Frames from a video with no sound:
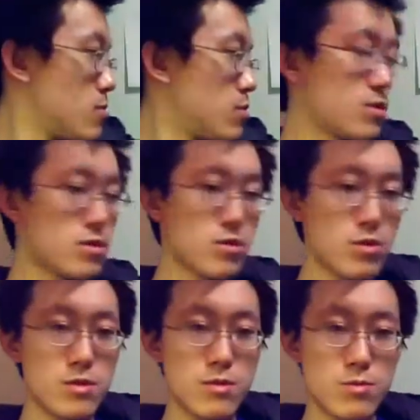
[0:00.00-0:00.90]
We're just
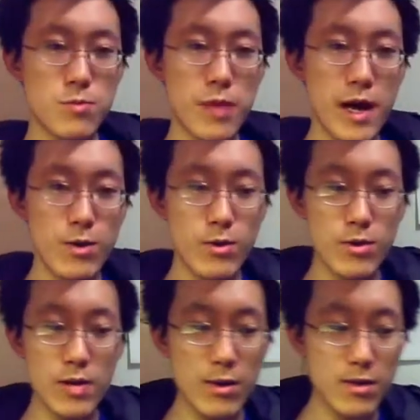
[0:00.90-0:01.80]
doing simple
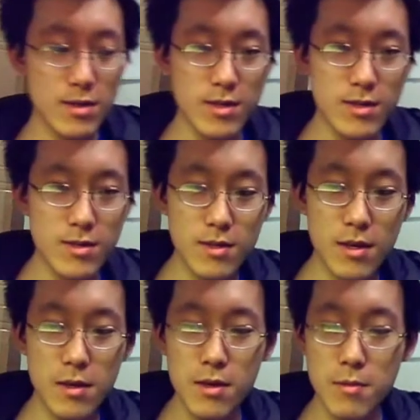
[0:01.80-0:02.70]
power calculations,
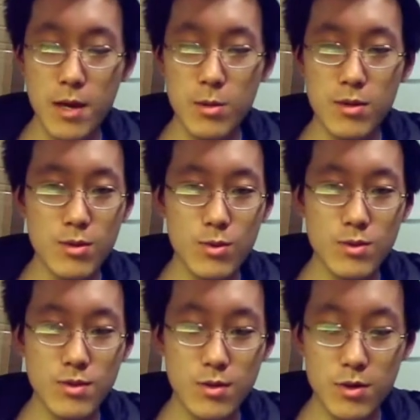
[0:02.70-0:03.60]
like power
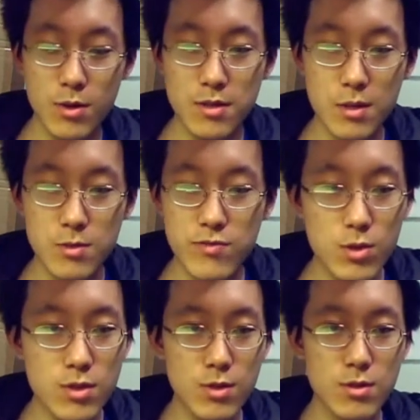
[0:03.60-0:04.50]
equals current times
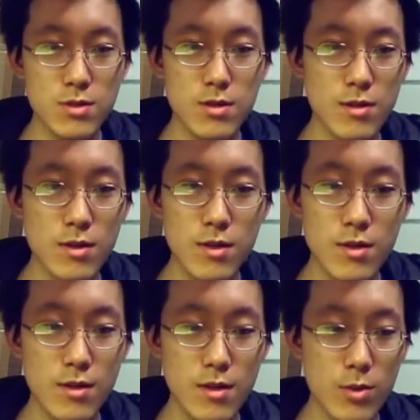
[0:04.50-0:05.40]
voltage, and
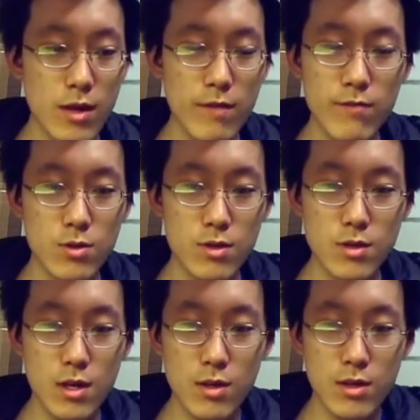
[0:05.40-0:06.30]
we have
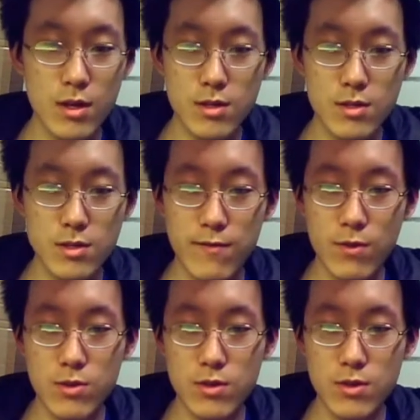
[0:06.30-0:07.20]
voltage calculations, like
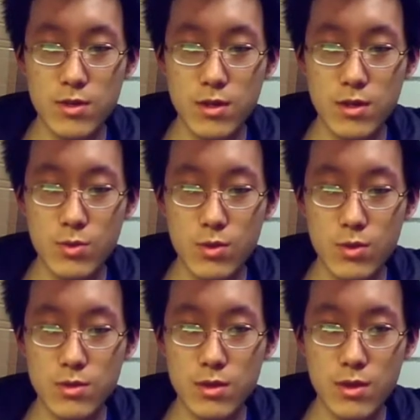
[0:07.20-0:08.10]
voltage
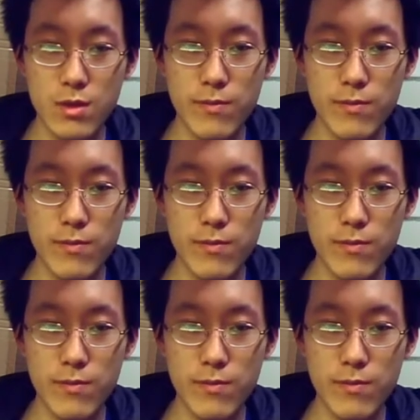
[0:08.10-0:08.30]
equals